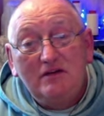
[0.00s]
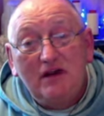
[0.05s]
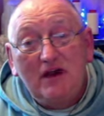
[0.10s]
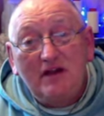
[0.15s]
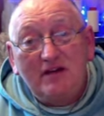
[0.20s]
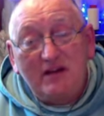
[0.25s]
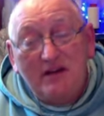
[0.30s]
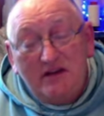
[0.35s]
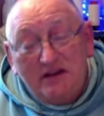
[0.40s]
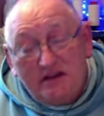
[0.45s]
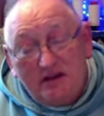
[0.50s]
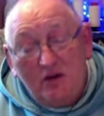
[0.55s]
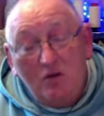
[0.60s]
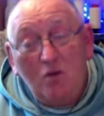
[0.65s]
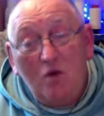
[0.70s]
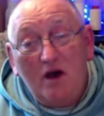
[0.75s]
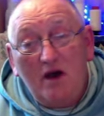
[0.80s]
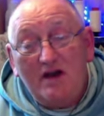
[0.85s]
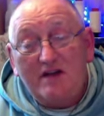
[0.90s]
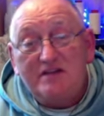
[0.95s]
and a little
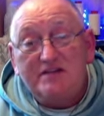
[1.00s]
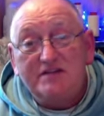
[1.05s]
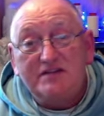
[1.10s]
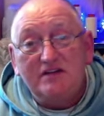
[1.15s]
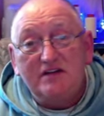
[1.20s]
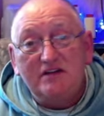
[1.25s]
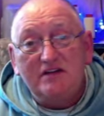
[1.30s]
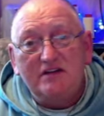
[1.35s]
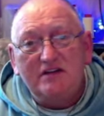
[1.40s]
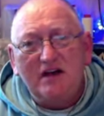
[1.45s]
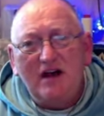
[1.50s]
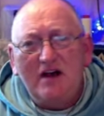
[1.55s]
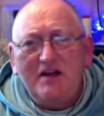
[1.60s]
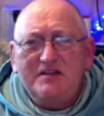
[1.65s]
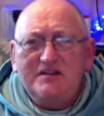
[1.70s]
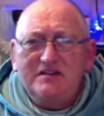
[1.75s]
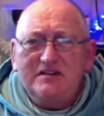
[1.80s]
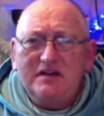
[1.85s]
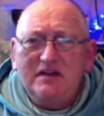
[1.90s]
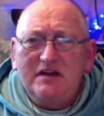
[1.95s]
wiser, I
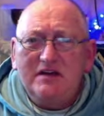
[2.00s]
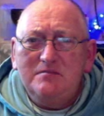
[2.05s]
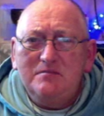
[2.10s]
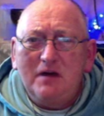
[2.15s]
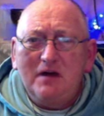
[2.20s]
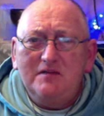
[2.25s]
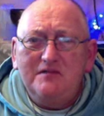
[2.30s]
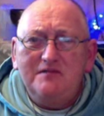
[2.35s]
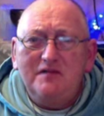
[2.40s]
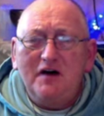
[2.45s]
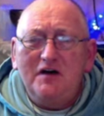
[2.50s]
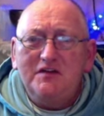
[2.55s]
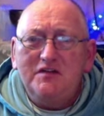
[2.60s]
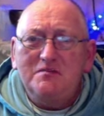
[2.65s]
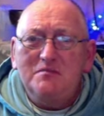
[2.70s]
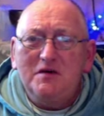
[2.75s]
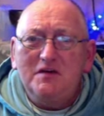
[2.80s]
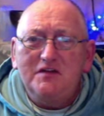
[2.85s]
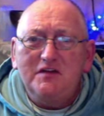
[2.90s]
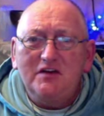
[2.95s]
see my Father
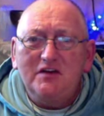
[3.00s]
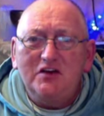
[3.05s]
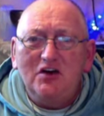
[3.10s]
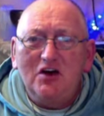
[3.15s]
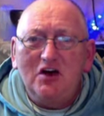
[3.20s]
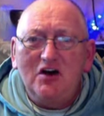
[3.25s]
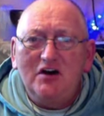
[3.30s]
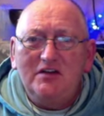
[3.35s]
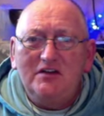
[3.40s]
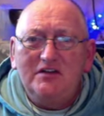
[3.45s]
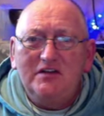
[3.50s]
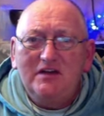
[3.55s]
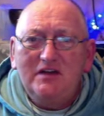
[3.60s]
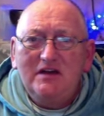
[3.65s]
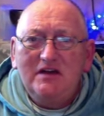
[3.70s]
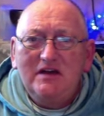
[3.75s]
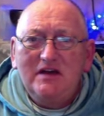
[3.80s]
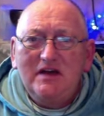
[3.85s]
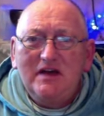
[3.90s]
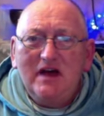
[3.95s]
Mother God
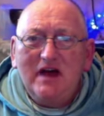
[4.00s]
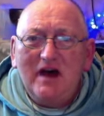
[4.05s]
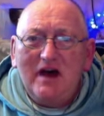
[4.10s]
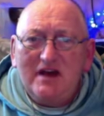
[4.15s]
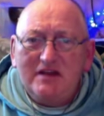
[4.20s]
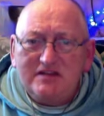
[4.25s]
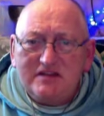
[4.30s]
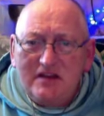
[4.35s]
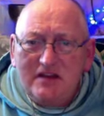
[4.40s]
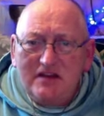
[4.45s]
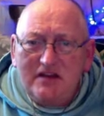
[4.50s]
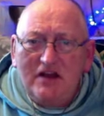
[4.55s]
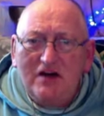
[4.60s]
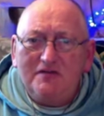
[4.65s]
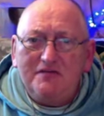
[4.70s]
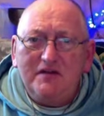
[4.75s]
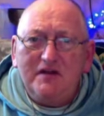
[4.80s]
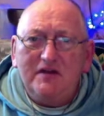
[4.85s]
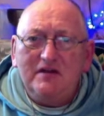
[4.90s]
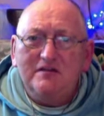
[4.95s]
as a
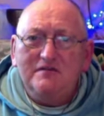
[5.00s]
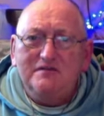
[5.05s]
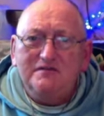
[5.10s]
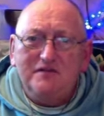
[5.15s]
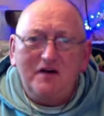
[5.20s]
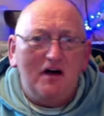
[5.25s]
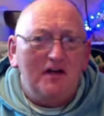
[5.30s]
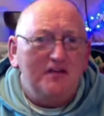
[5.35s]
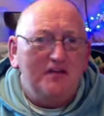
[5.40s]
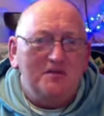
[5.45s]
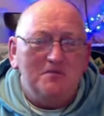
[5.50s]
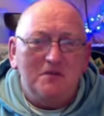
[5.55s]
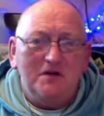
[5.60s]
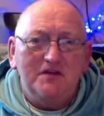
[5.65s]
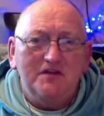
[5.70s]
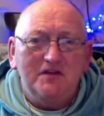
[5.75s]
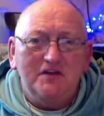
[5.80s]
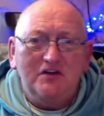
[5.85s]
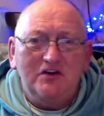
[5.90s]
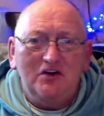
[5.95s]
loving Father
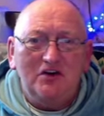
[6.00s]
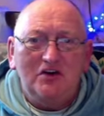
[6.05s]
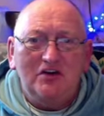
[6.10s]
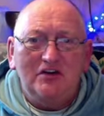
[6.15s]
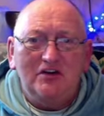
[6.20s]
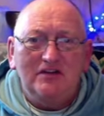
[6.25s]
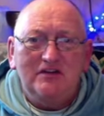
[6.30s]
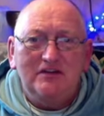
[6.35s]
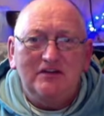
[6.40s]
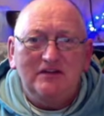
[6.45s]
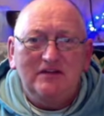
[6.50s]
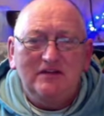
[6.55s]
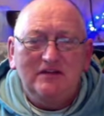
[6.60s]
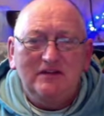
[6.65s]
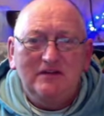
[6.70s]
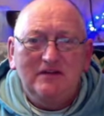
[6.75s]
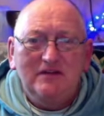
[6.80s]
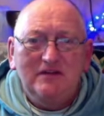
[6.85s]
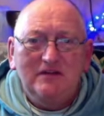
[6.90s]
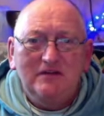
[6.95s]
Mother God.
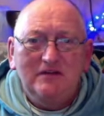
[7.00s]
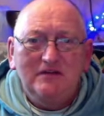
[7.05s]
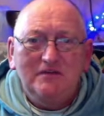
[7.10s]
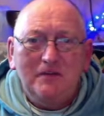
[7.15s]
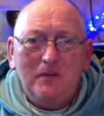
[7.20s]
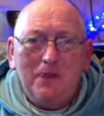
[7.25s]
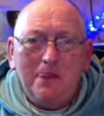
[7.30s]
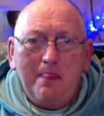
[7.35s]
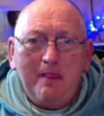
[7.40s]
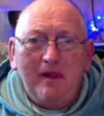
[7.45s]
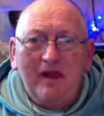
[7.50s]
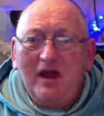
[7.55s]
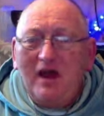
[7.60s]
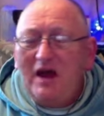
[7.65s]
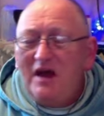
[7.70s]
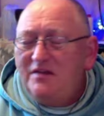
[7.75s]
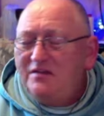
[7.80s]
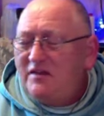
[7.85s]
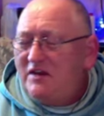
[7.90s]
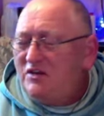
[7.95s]

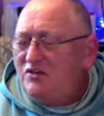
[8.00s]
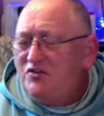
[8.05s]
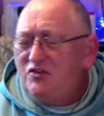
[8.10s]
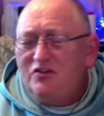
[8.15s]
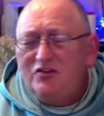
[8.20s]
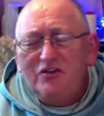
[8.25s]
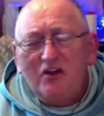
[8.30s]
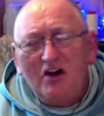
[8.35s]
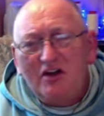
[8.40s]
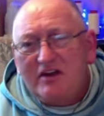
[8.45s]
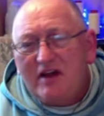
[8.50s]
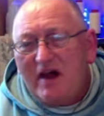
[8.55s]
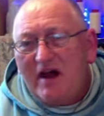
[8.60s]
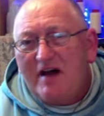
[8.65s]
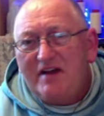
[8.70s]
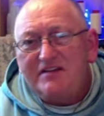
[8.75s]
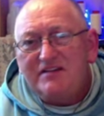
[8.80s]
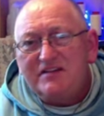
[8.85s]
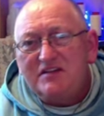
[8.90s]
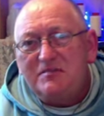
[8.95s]
And they do not
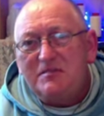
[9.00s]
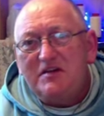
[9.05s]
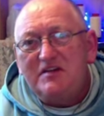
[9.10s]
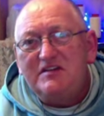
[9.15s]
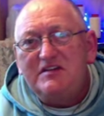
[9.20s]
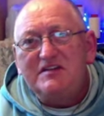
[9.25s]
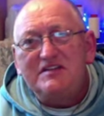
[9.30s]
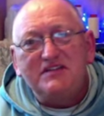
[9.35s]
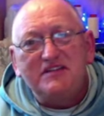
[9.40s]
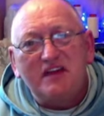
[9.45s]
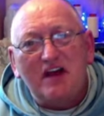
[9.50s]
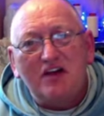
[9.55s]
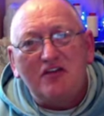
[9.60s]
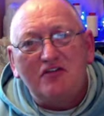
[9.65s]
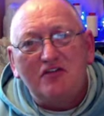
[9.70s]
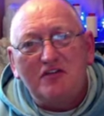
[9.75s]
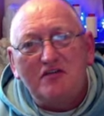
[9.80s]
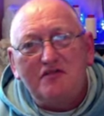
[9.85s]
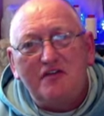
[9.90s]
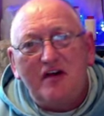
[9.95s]
ask me to
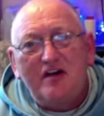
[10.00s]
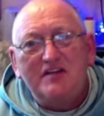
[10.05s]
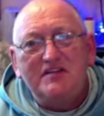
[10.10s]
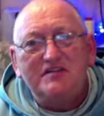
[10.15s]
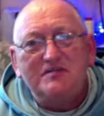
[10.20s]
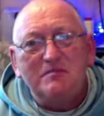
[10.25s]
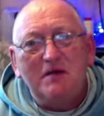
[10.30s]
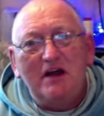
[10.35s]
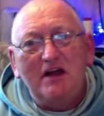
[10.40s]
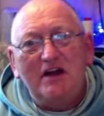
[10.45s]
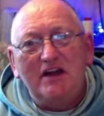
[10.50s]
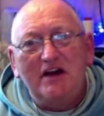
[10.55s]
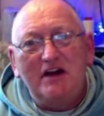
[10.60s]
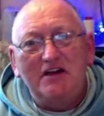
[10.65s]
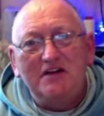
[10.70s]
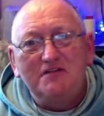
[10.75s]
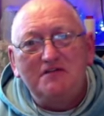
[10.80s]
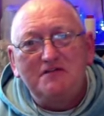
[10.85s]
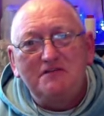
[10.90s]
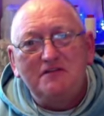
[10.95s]
sacrifice my
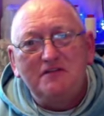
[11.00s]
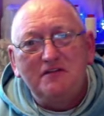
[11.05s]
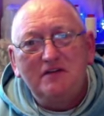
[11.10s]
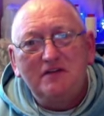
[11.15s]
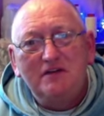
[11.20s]
life,